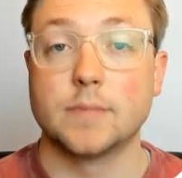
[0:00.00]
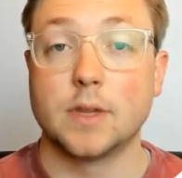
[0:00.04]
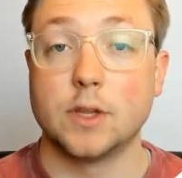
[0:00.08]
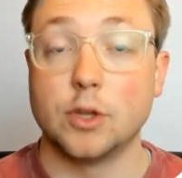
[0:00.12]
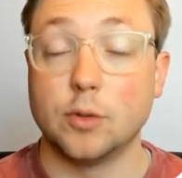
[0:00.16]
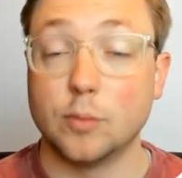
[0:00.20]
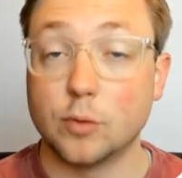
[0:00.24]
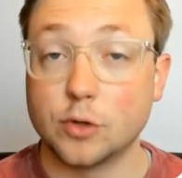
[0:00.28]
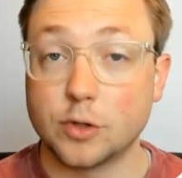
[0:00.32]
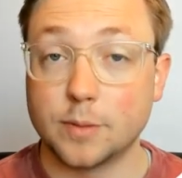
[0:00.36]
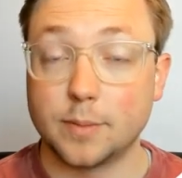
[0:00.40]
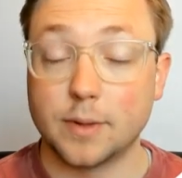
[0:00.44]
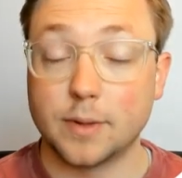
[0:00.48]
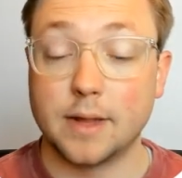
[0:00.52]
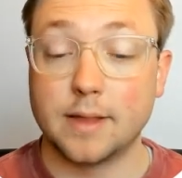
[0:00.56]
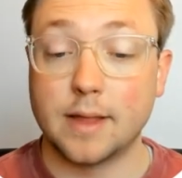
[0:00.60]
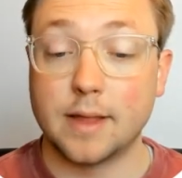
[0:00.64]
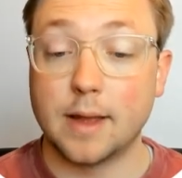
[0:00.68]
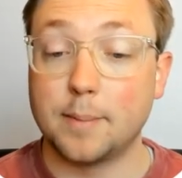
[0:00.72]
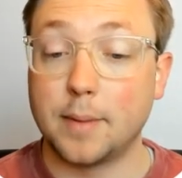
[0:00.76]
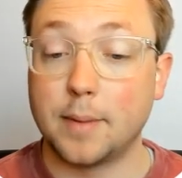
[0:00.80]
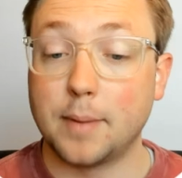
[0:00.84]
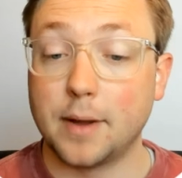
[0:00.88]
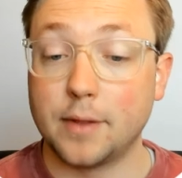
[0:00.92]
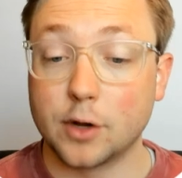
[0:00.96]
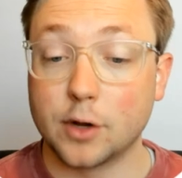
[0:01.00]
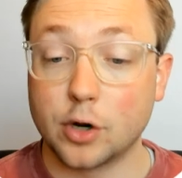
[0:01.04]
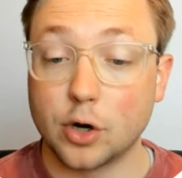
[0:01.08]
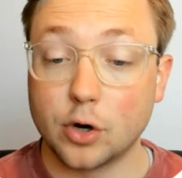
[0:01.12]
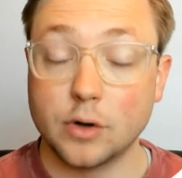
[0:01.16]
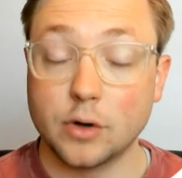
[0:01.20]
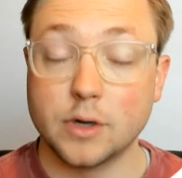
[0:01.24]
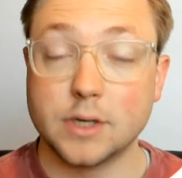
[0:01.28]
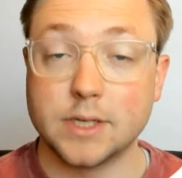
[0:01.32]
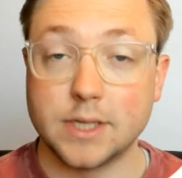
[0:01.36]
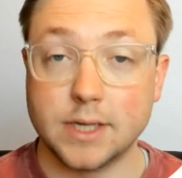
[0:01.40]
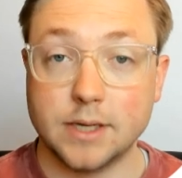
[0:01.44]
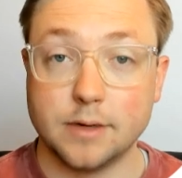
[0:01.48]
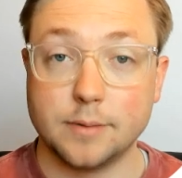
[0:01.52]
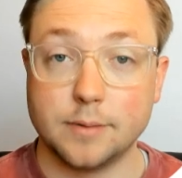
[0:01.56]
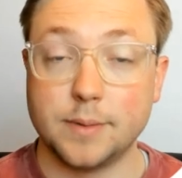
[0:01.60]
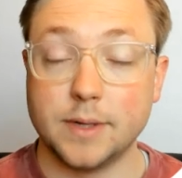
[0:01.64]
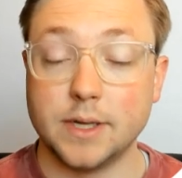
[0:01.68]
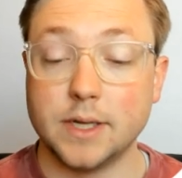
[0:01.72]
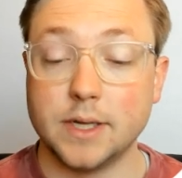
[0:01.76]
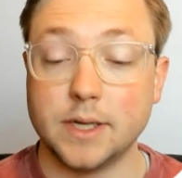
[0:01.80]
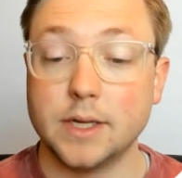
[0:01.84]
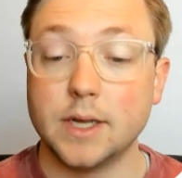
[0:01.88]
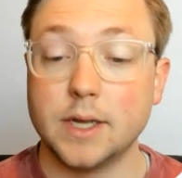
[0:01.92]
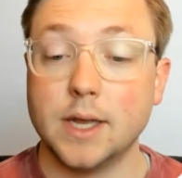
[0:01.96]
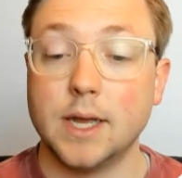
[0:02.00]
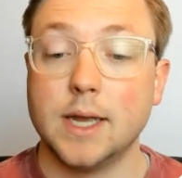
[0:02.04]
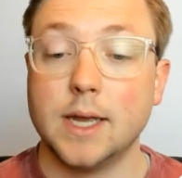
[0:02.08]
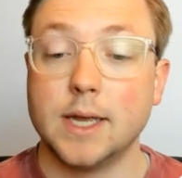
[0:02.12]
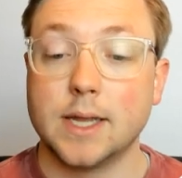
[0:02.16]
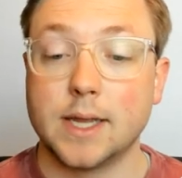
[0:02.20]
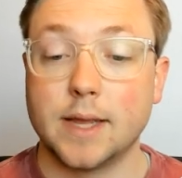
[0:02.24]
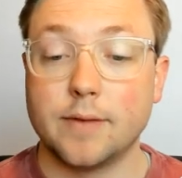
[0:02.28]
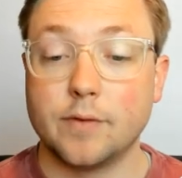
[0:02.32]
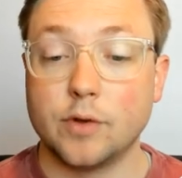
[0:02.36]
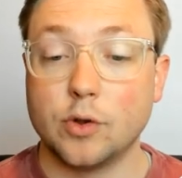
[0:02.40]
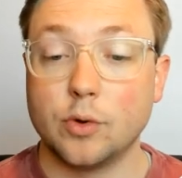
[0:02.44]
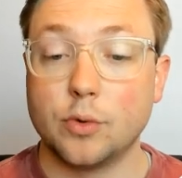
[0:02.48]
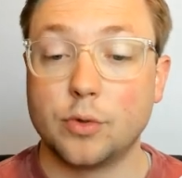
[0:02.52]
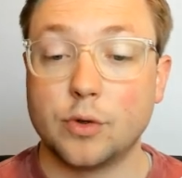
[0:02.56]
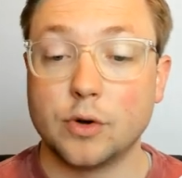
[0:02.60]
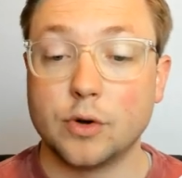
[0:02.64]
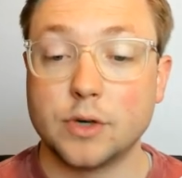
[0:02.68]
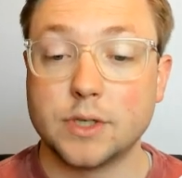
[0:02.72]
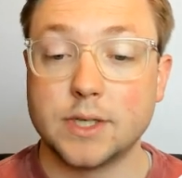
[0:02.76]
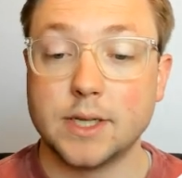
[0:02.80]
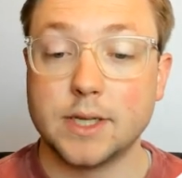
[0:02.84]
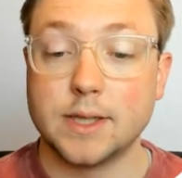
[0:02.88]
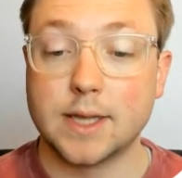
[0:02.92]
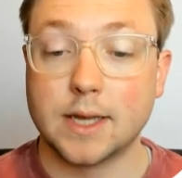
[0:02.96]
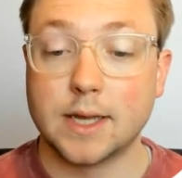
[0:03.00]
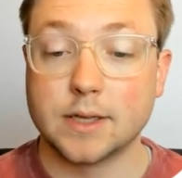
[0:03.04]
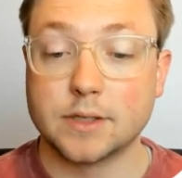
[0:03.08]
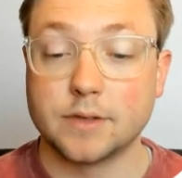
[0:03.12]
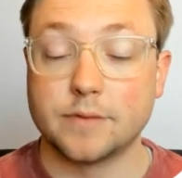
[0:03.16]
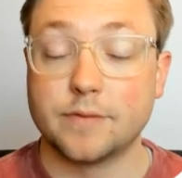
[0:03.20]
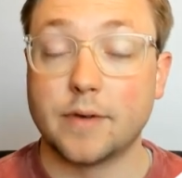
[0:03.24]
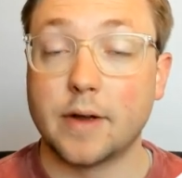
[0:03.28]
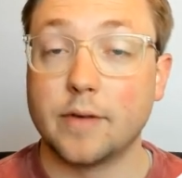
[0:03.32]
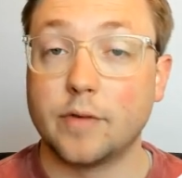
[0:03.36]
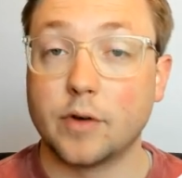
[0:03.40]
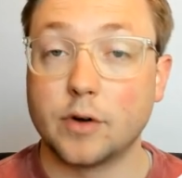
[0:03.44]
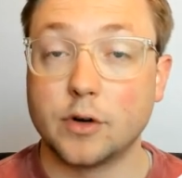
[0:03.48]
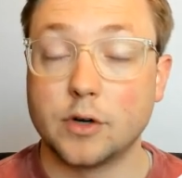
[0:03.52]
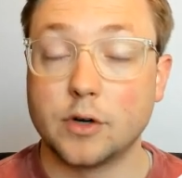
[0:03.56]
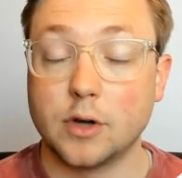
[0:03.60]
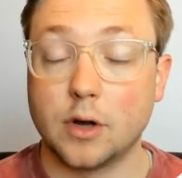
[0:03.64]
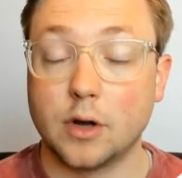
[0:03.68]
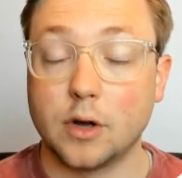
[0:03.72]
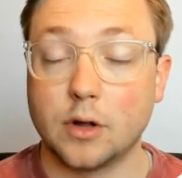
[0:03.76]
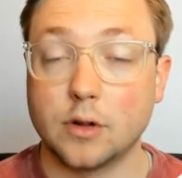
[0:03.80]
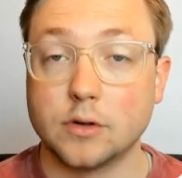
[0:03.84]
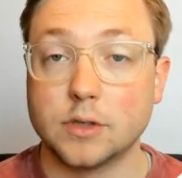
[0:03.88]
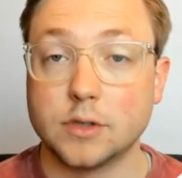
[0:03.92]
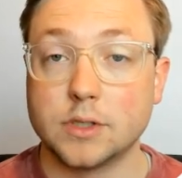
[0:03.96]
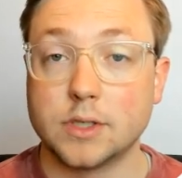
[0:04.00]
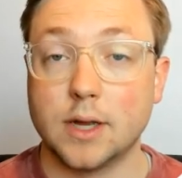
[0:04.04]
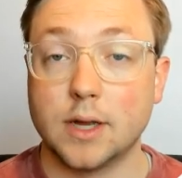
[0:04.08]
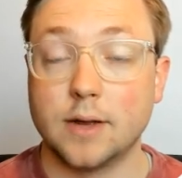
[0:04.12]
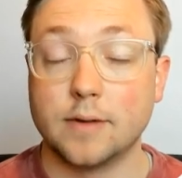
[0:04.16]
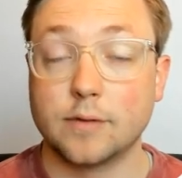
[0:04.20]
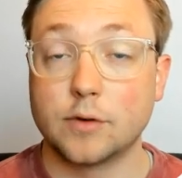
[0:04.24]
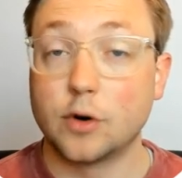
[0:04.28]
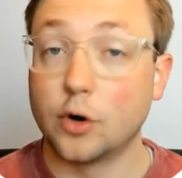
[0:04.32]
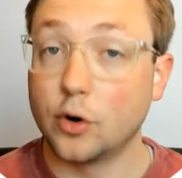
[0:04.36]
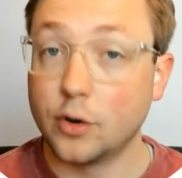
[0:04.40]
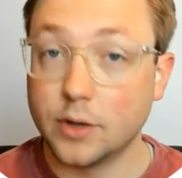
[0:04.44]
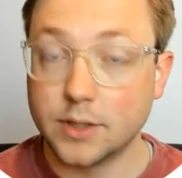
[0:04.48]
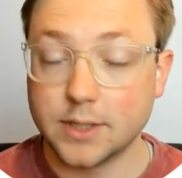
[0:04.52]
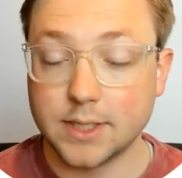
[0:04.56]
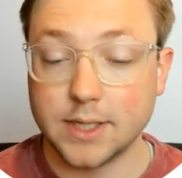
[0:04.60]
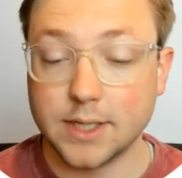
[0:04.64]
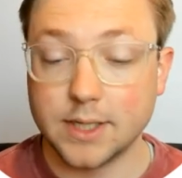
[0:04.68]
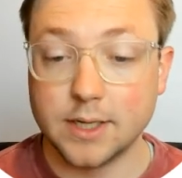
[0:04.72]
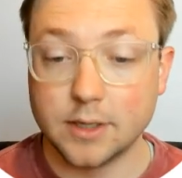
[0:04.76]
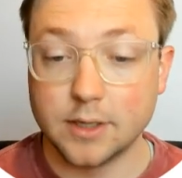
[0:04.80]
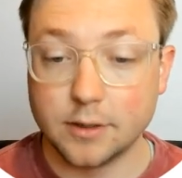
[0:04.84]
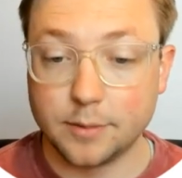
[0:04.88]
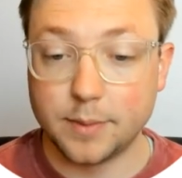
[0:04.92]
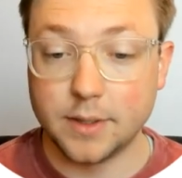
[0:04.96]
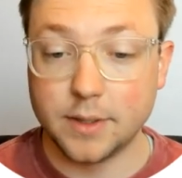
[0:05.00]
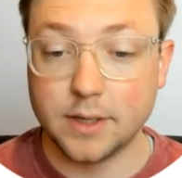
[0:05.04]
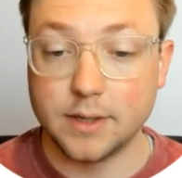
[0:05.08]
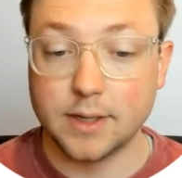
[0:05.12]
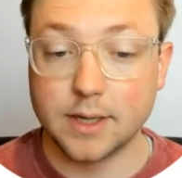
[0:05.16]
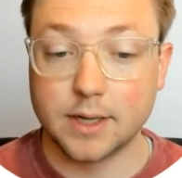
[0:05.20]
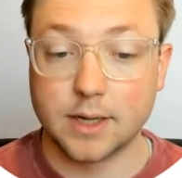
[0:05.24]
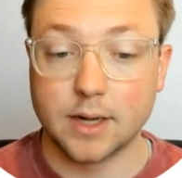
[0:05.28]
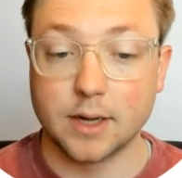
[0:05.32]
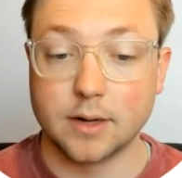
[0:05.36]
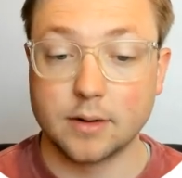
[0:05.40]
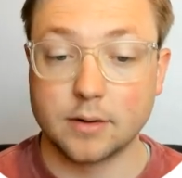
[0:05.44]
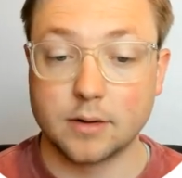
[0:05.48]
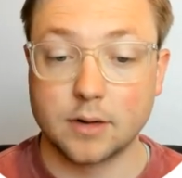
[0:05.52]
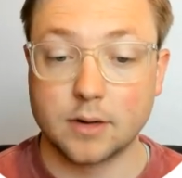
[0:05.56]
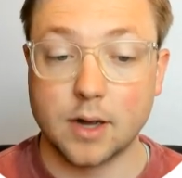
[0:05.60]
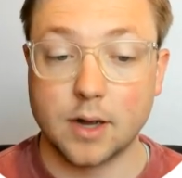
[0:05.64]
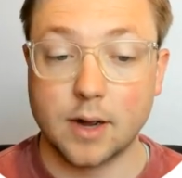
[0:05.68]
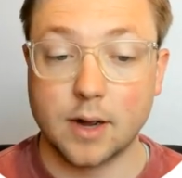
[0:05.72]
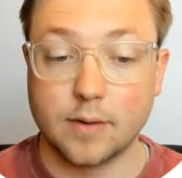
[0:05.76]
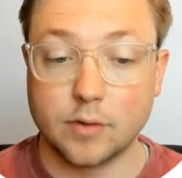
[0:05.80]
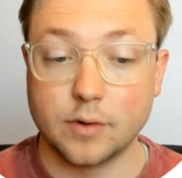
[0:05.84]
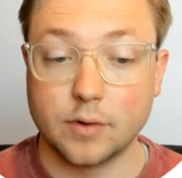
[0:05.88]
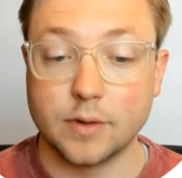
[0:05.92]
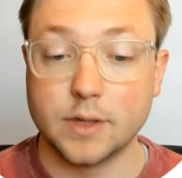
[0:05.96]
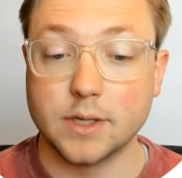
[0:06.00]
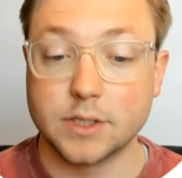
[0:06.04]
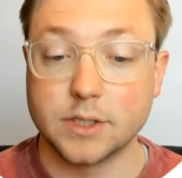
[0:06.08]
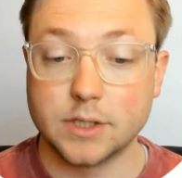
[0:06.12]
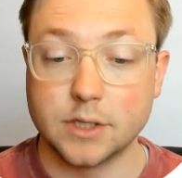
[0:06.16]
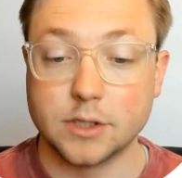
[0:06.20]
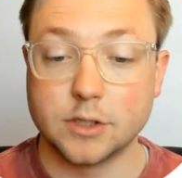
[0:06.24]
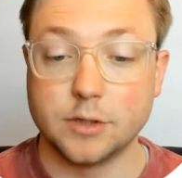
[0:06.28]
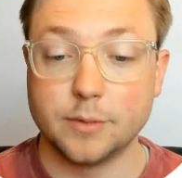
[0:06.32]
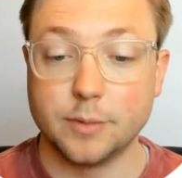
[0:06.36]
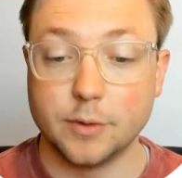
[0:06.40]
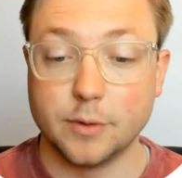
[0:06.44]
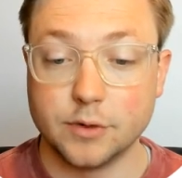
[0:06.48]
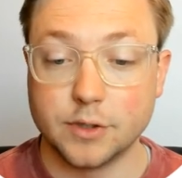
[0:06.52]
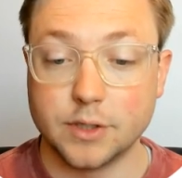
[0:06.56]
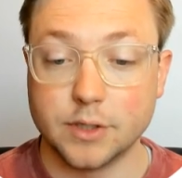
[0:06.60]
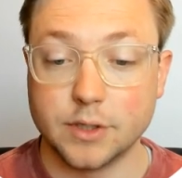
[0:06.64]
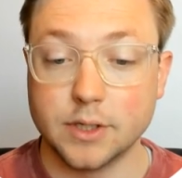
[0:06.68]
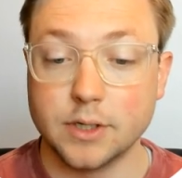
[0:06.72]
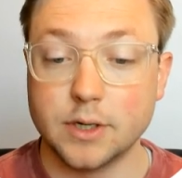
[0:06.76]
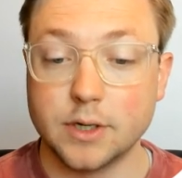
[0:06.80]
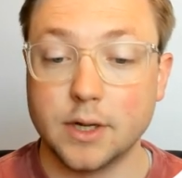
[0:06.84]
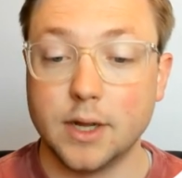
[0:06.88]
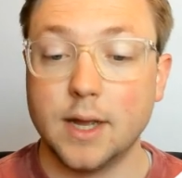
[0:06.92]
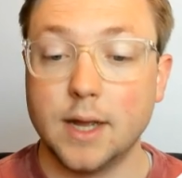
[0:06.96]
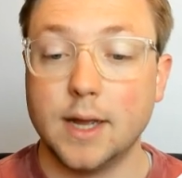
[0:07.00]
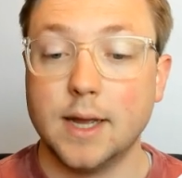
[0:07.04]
You multiply that by the current E&P, giving you $13,500 of current E&P that can cover this distribution.